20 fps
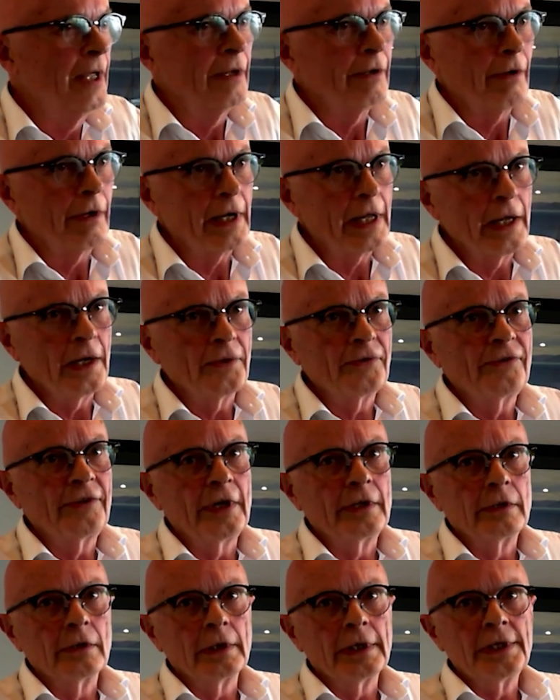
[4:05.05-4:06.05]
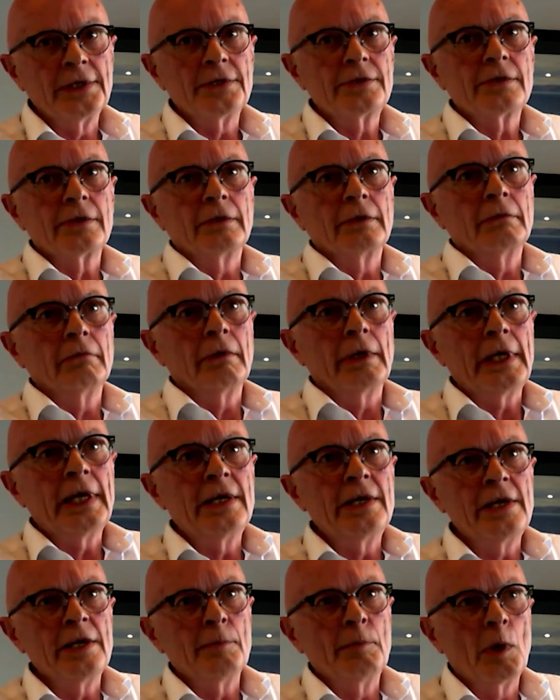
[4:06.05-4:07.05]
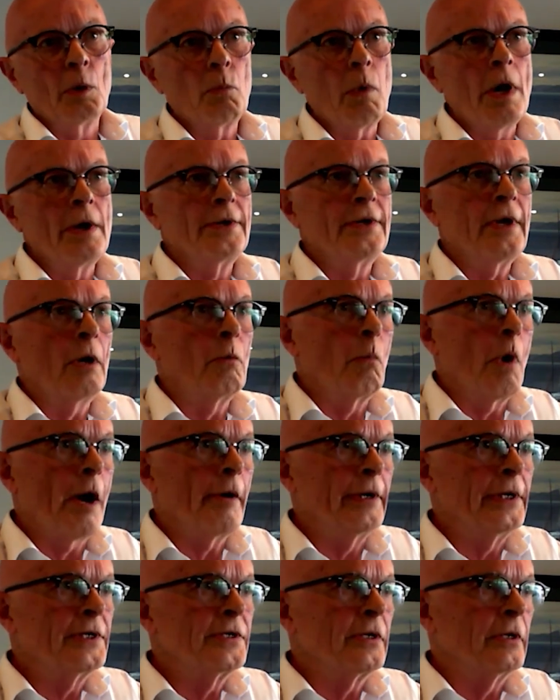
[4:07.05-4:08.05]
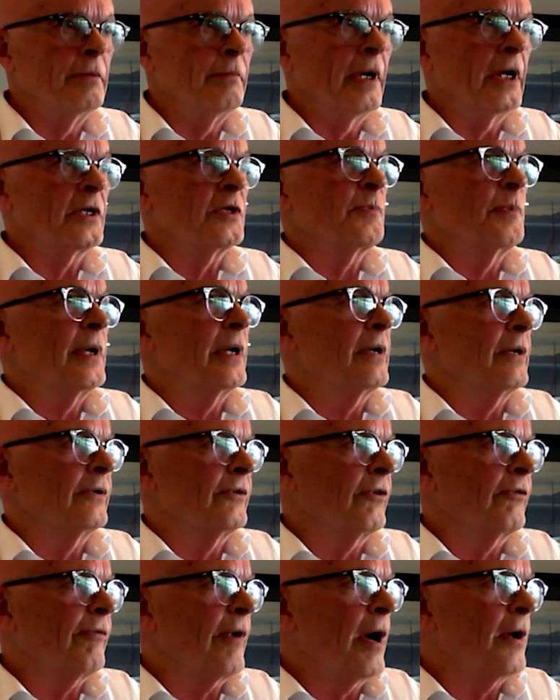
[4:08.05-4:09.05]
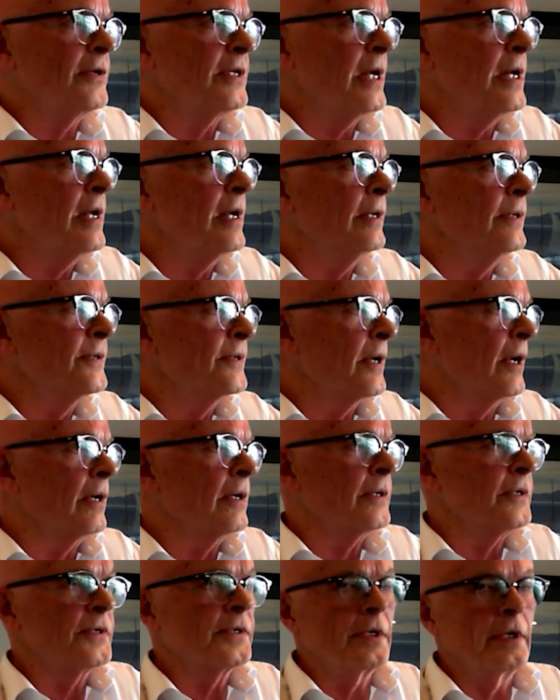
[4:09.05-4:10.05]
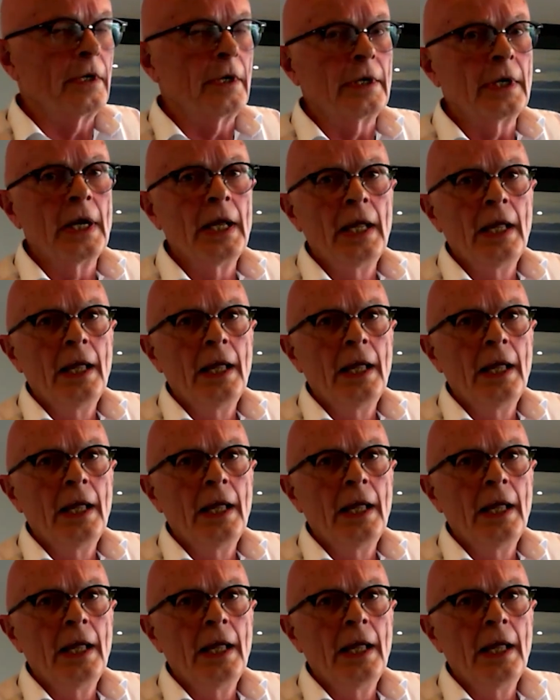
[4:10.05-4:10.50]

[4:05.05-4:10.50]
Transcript: got to get a signal into India, but don't worry too much because as far as Indians are concerned,